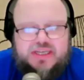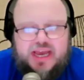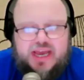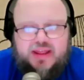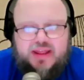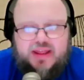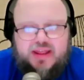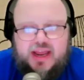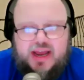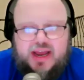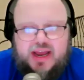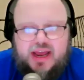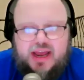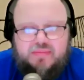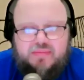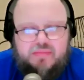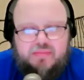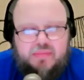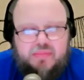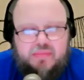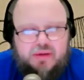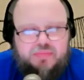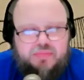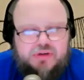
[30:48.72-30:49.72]
like
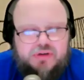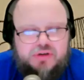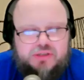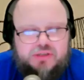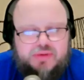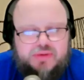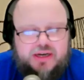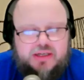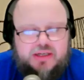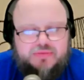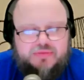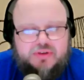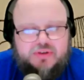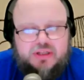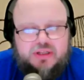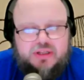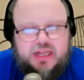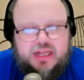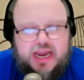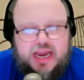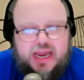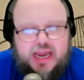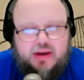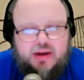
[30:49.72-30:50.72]
I'm a prospective
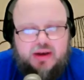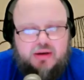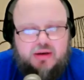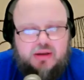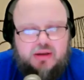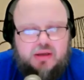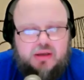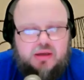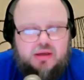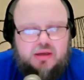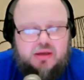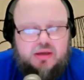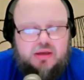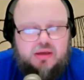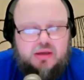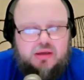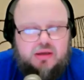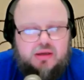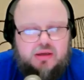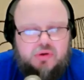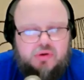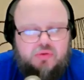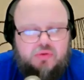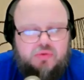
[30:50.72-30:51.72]
client
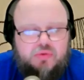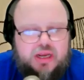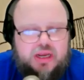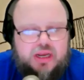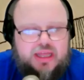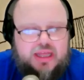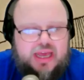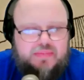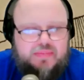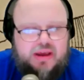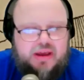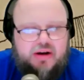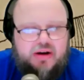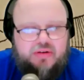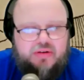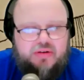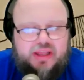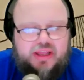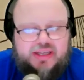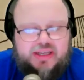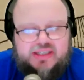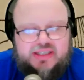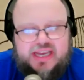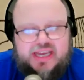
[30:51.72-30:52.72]
when really I'm there to
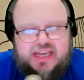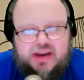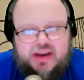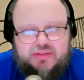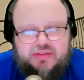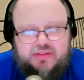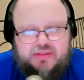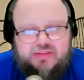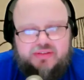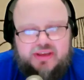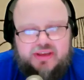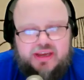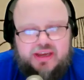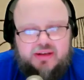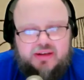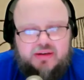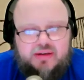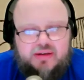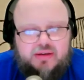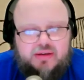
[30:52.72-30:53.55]
like scout the scene.